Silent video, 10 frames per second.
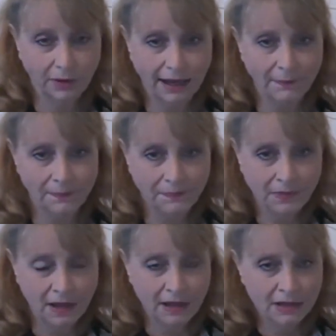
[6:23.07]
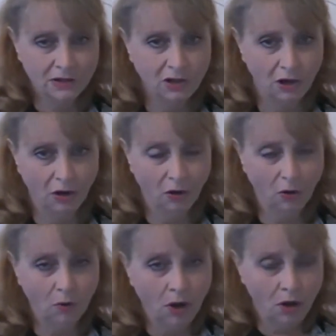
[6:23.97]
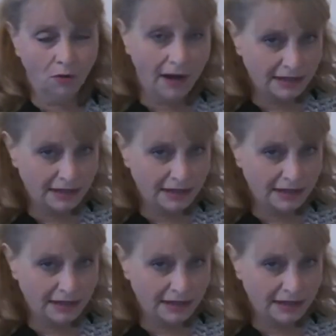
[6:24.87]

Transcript: Okay? So,